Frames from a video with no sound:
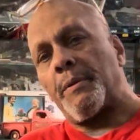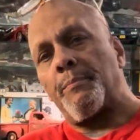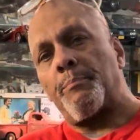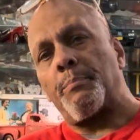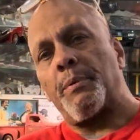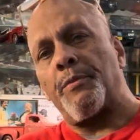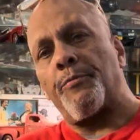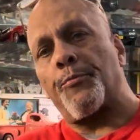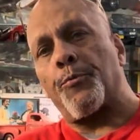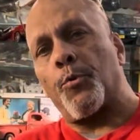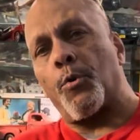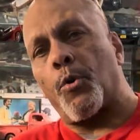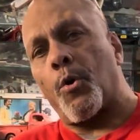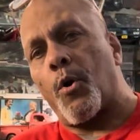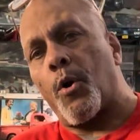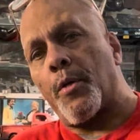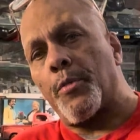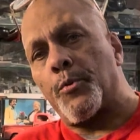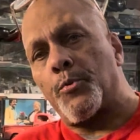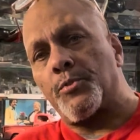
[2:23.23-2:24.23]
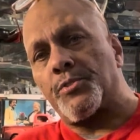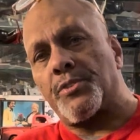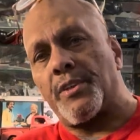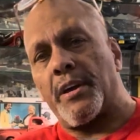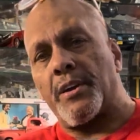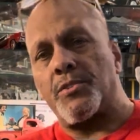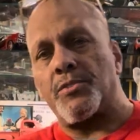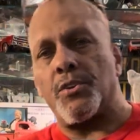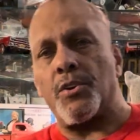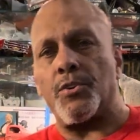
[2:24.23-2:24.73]
before all those
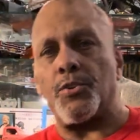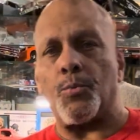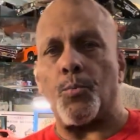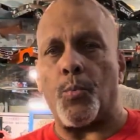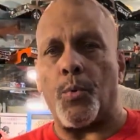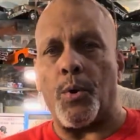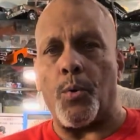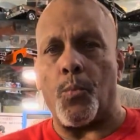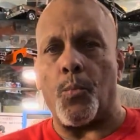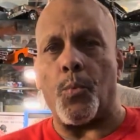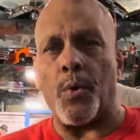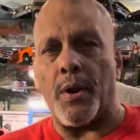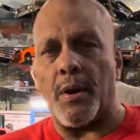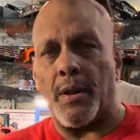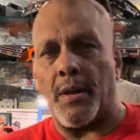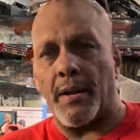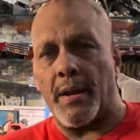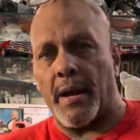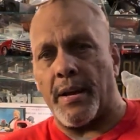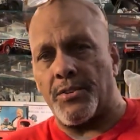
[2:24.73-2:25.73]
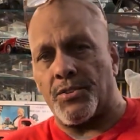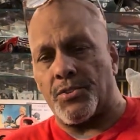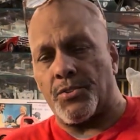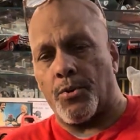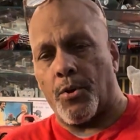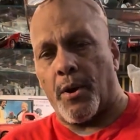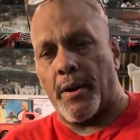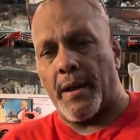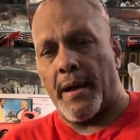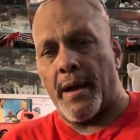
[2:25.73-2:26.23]
things, where did I
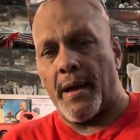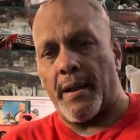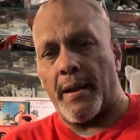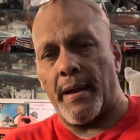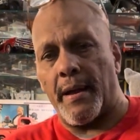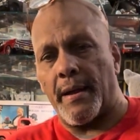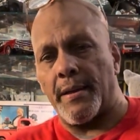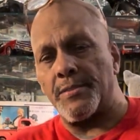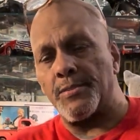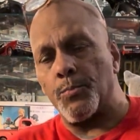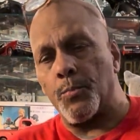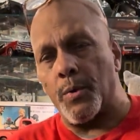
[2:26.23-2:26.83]
start out as?